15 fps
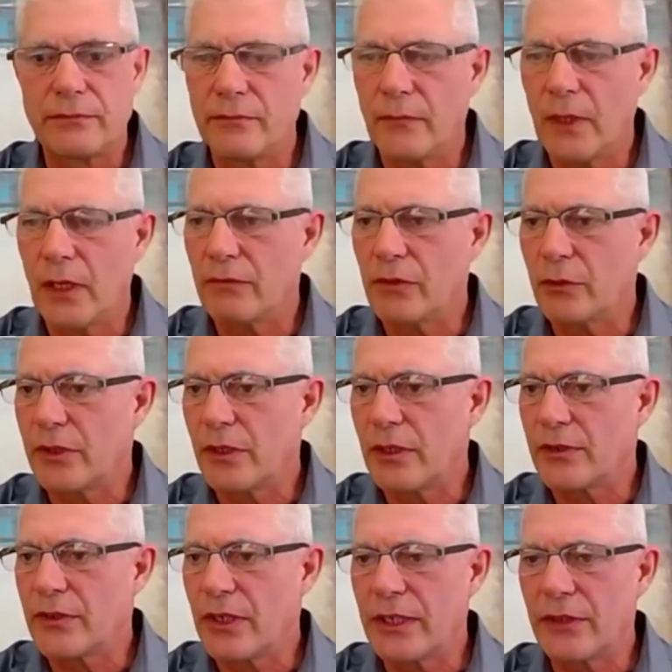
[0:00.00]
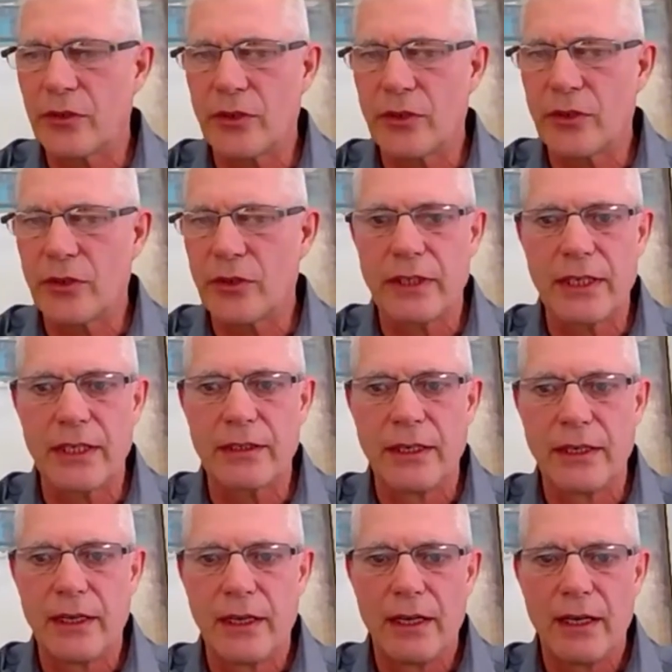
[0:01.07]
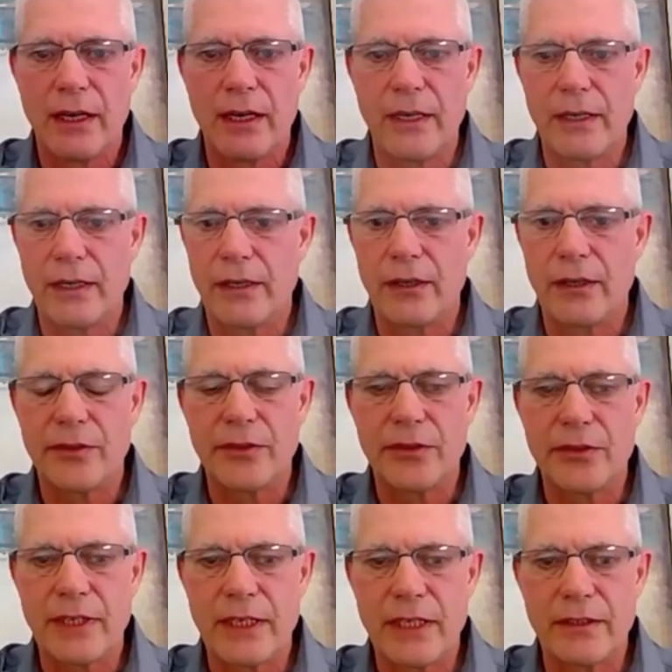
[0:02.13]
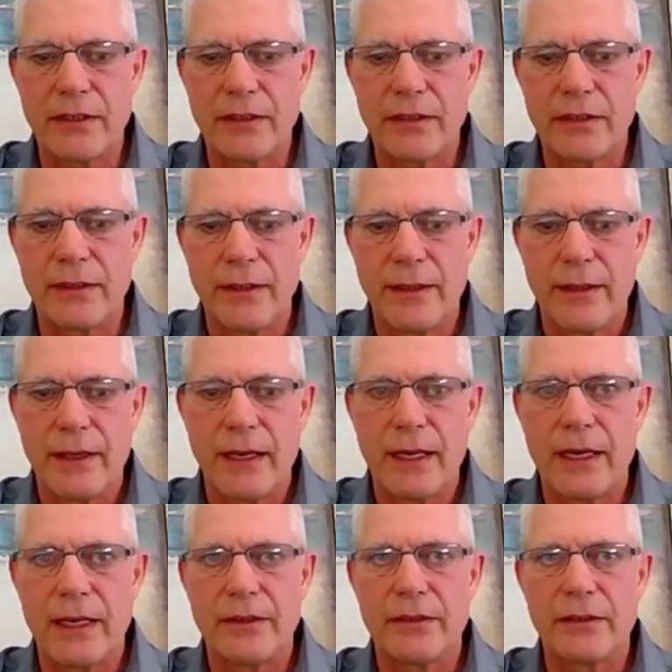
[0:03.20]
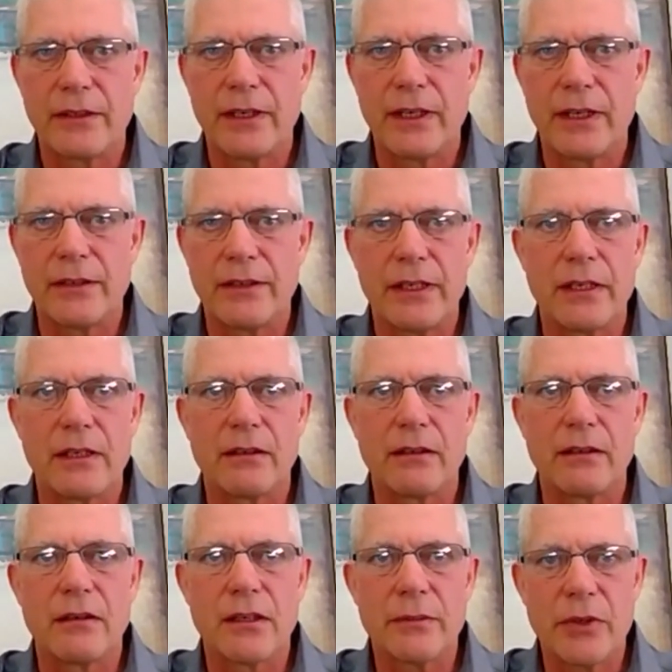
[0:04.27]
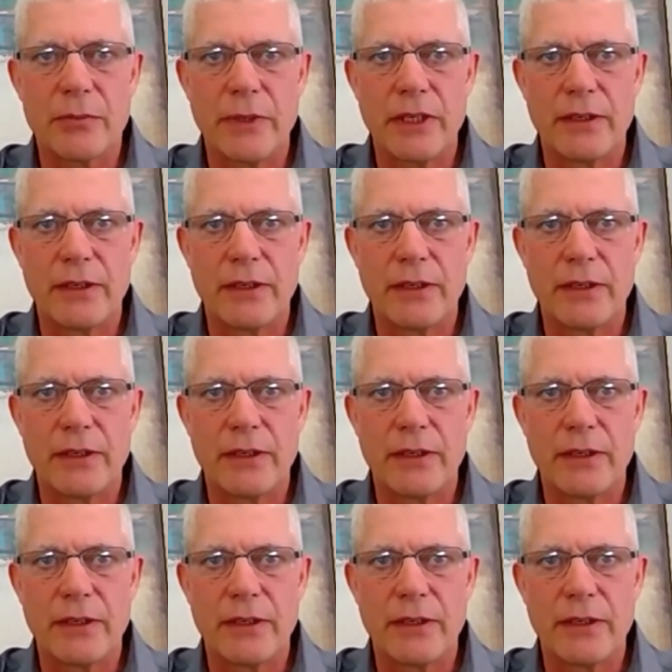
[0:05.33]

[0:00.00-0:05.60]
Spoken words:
I've looked at the science on that. I understand it, and it alarms me.